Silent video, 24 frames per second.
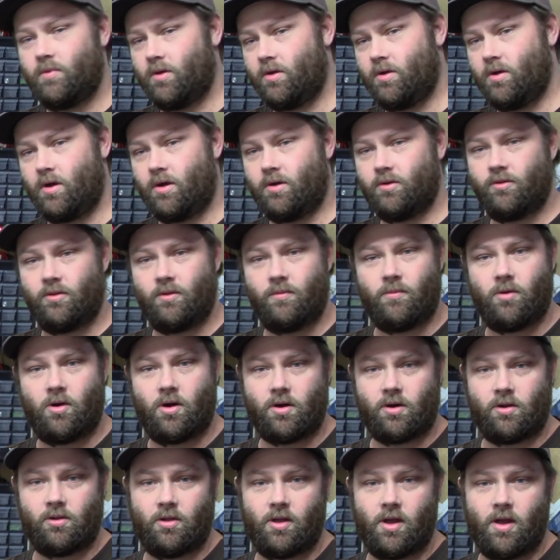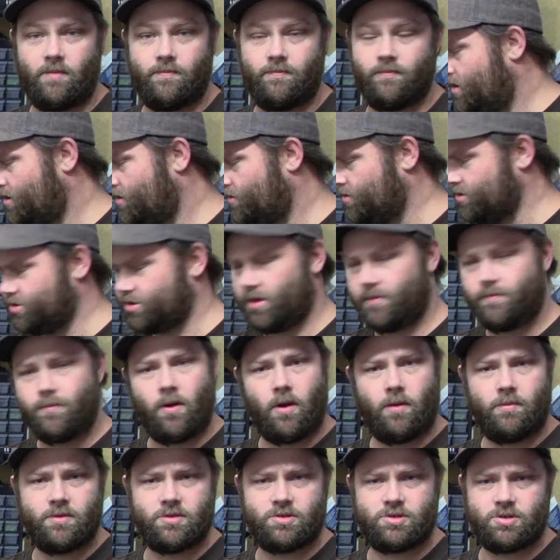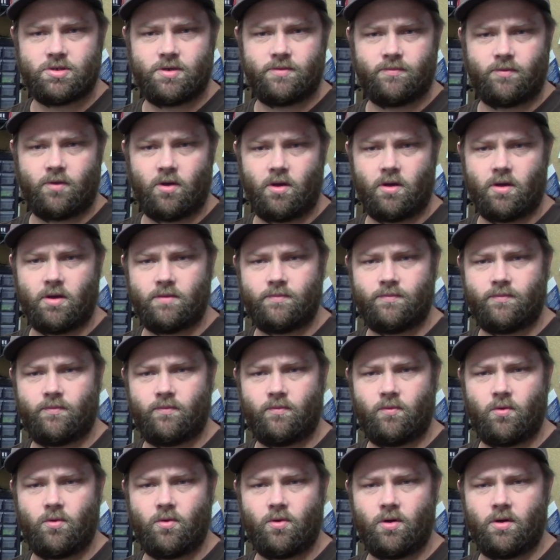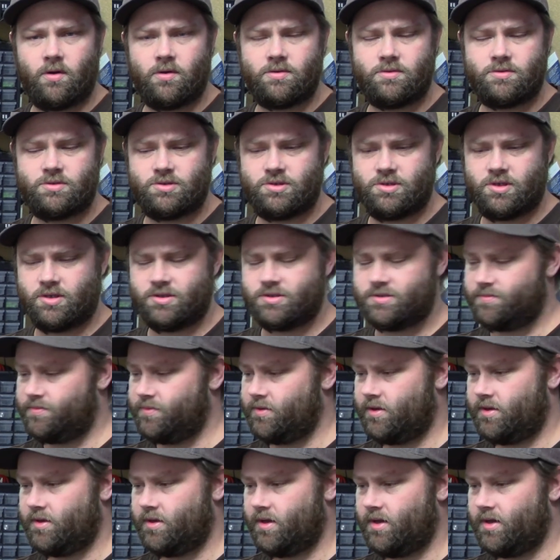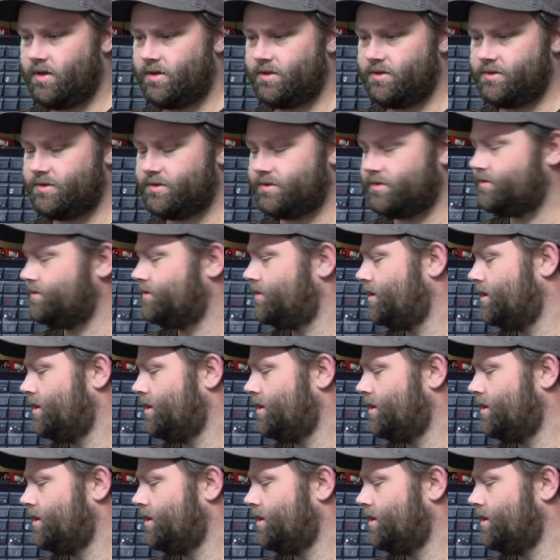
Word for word: gotten the model up, which I probably should have gone for just because